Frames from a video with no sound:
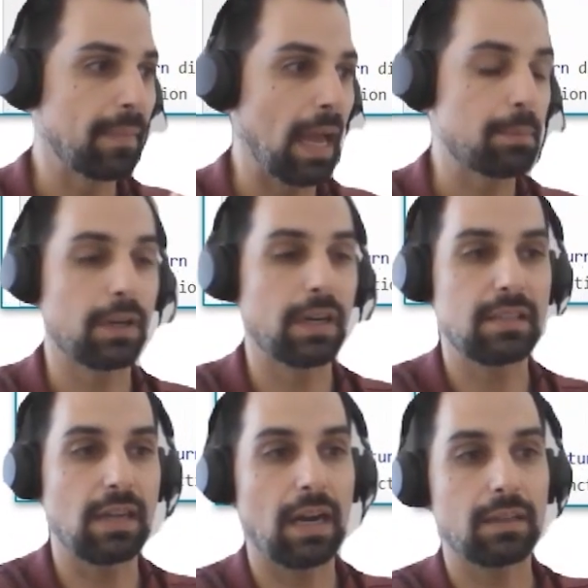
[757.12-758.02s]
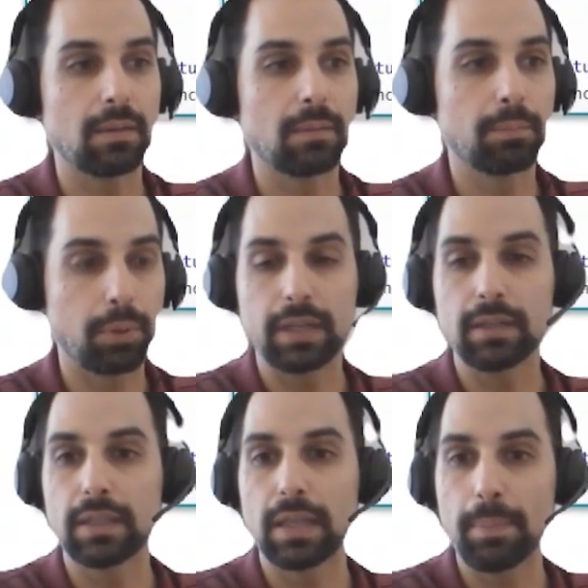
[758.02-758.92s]
I'm going to start
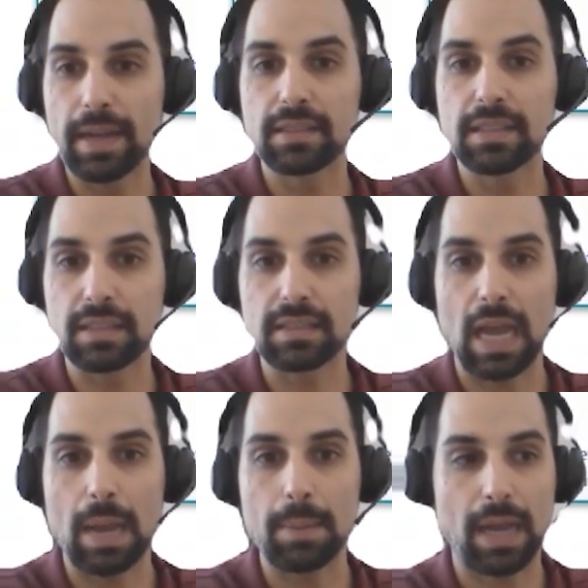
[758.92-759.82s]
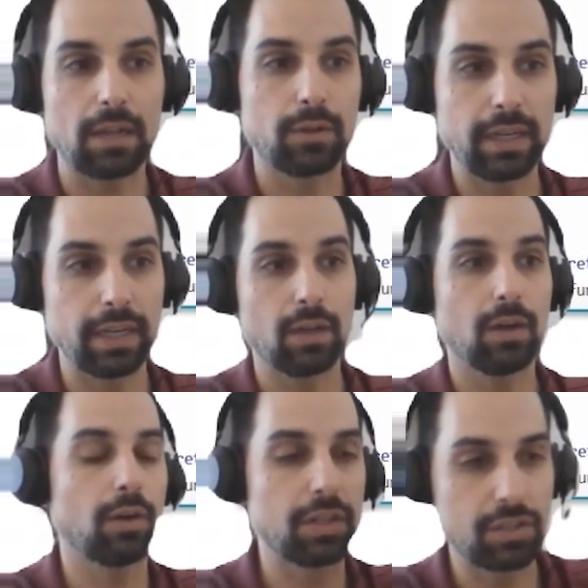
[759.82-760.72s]
putting the best distance I'm calculating
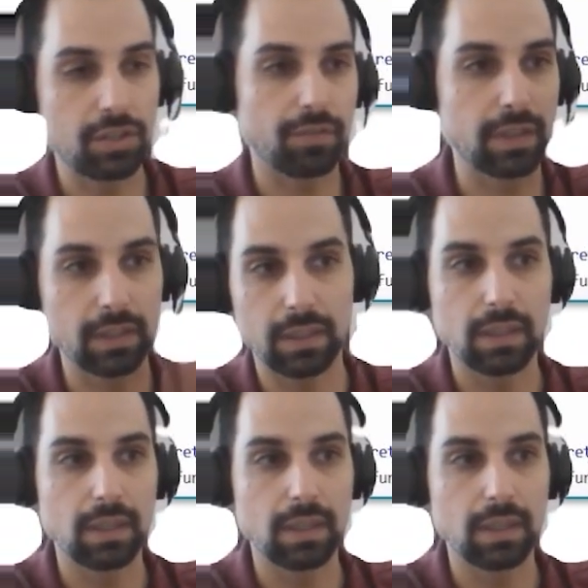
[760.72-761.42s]
on each of the